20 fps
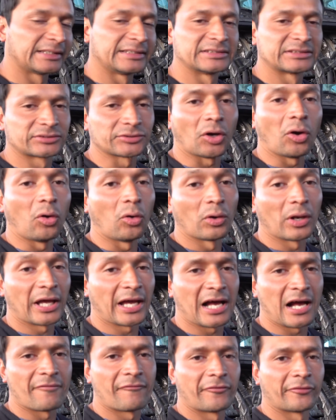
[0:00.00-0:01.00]
this is all
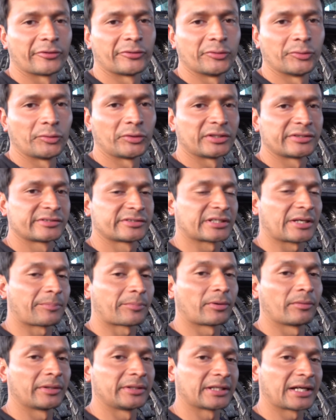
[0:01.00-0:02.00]
I have for you. This is a
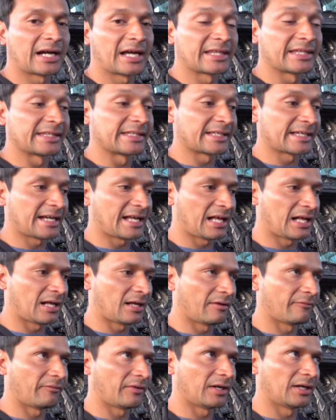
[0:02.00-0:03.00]
problem that I didn't
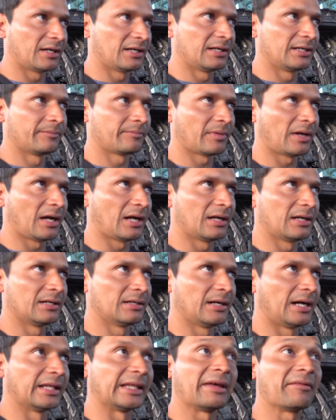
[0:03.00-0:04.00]
have,
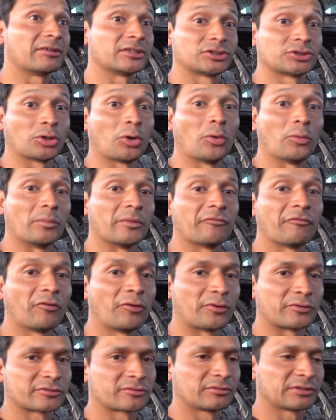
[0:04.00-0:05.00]
I never shown
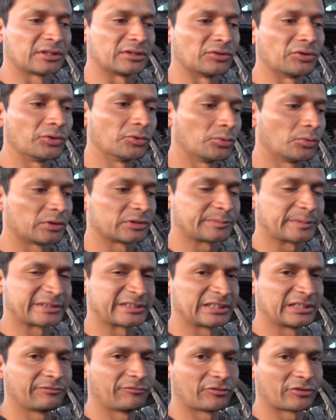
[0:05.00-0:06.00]
before, something new,
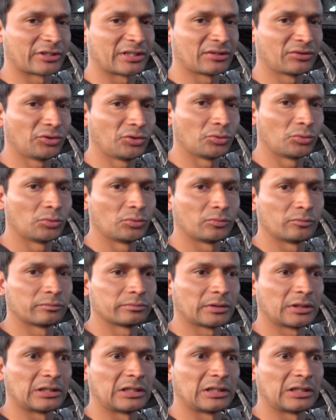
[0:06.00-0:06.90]
especially for a new